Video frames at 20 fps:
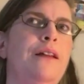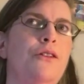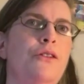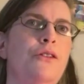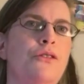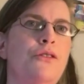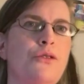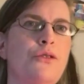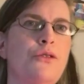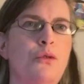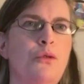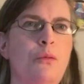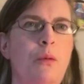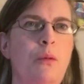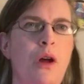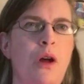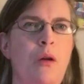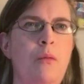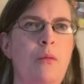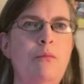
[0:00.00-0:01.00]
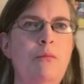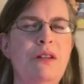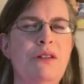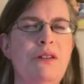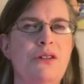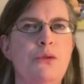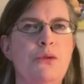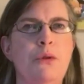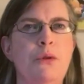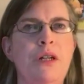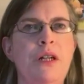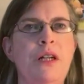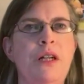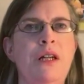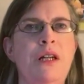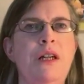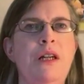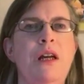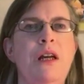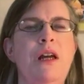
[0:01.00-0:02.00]
the screwball
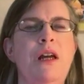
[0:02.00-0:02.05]
mystery